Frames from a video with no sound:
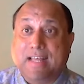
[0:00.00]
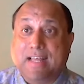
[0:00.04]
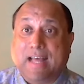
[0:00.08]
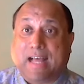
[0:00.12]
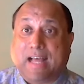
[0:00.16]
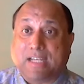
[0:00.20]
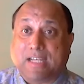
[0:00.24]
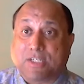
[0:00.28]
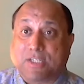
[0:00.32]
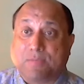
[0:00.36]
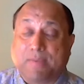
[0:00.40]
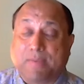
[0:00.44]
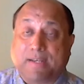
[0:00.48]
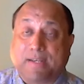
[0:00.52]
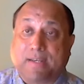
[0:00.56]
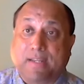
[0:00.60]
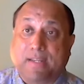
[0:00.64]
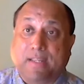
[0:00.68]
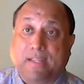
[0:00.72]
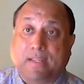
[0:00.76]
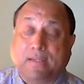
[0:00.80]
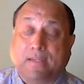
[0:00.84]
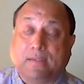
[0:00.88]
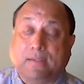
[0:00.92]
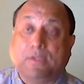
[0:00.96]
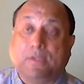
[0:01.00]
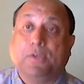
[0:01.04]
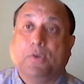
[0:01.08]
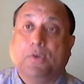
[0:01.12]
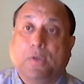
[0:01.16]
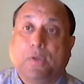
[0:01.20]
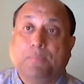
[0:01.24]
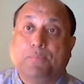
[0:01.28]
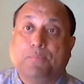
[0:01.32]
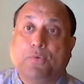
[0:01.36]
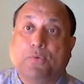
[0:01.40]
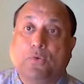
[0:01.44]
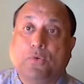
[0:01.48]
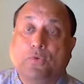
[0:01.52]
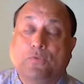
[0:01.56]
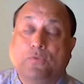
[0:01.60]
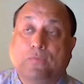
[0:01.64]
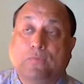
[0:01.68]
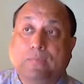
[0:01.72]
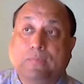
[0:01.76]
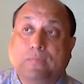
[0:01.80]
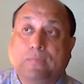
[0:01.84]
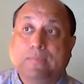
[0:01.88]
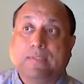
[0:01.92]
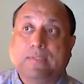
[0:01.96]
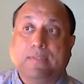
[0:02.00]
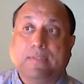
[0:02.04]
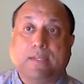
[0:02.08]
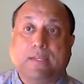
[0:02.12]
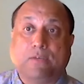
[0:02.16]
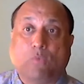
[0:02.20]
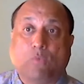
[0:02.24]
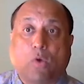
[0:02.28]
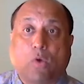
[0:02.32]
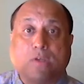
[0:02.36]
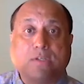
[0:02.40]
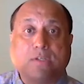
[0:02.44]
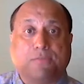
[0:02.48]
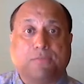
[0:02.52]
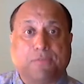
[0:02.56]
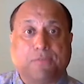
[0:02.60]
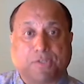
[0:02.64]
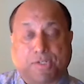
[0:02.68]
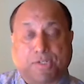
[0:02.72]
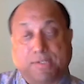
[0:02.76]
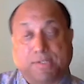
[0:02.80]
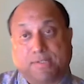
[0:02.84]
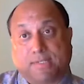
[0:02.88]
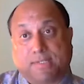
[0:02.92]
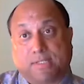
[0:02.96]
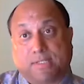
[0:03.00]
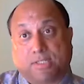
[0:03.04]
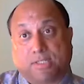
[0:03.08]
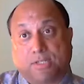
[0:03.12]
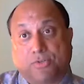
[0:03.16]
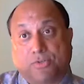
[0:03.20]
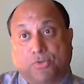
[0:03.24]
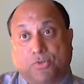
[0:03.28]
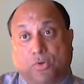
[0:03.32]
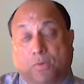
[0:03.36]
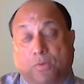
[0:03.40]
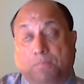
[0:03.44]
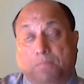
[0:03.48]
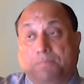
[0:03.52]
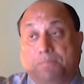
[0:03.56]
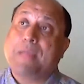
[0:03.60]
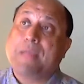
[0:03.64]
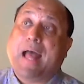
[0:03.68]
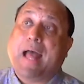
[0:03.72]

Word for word: ultimately, you know, improve the reward deficiency syndrome.